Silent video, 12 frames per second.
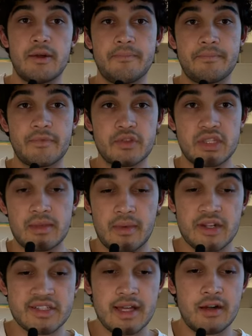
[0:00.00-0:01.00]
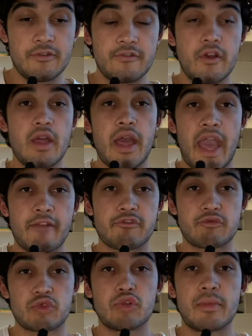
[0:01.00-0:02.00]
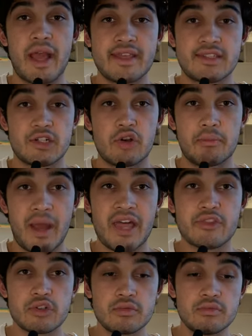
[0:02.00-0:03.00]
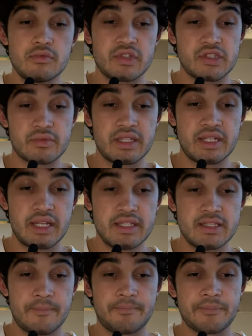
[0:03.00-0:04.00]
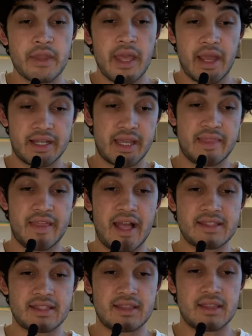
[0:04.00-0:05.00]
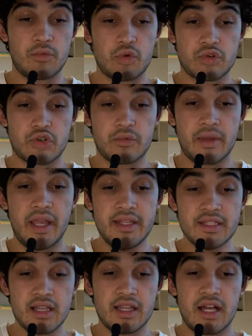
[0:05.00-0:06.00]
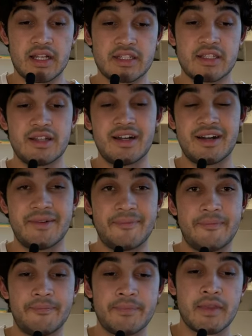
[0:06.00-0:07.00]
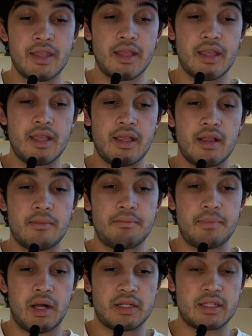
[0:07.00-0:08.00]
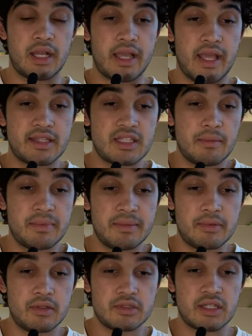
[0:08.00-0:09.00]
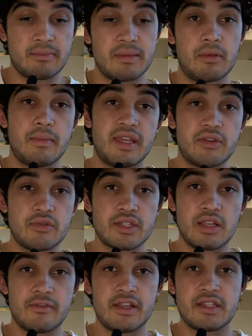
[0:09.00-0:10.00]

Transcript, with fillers: them by yourself. Every room has their own bathroom, which is really nice. And again, that's the wardrobe. It's a lot, but again, some people may use all of